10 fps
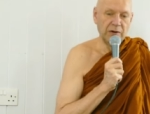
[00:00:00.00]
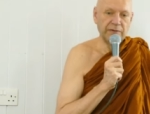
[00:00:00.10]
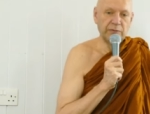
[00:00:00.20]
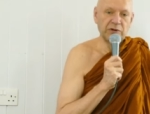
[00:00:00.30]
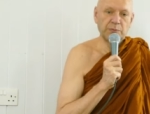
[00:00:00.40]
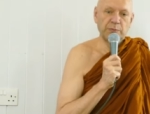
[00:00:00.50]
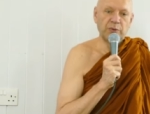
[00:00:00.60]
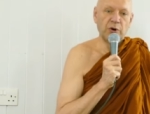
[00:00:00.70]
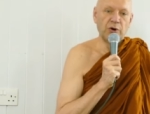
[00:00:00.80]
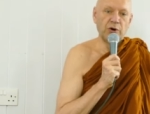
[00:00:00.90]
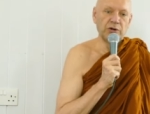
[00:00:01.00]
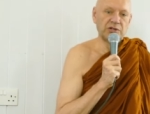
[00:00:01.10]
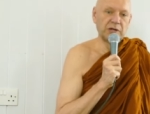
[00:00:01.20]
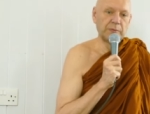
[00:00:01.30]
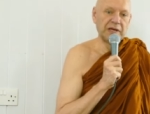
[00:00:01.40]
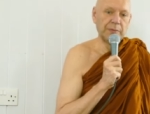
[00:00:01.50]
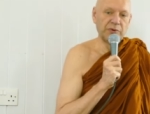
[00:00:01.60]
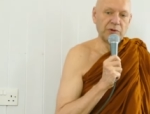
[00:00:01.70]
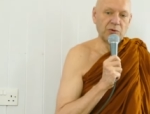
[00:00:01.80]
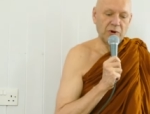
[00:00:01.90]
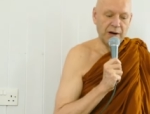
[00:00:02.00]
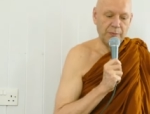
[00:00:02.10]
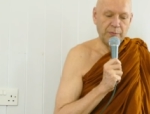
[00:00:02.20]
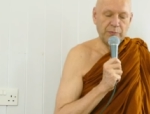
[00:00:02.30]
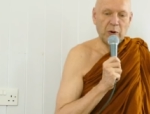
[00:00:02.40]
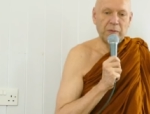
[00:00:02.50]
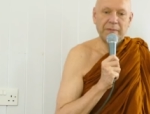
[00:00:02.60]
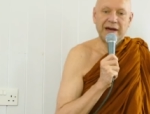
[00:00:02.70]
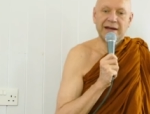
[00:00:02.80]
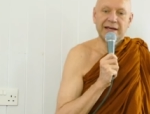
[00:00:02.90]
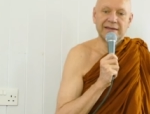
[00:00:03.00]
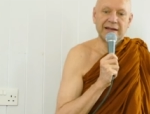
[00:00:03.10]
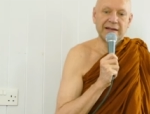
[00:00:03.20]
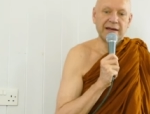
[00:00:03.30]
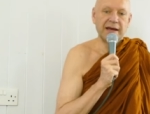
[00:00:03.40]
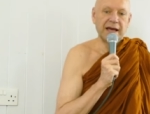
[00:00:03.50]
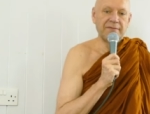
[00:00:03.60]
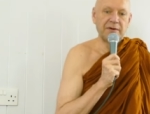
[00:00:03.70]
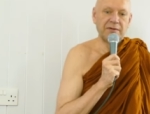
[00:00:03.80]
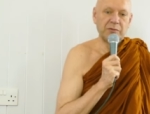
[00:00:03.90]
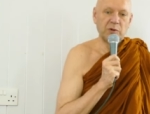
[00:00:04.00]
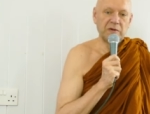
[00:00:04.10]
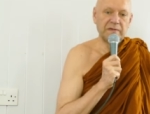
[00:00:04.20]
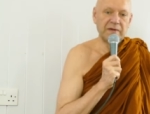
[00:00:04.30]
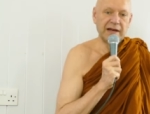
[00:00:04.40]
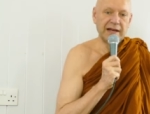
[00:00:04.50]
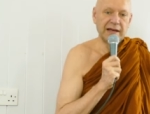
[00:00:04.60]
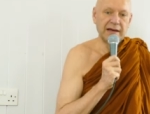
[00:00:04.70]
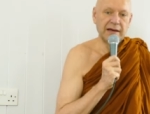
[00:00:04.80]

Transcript: if we just purge the people who are problematic, then everything will be fine.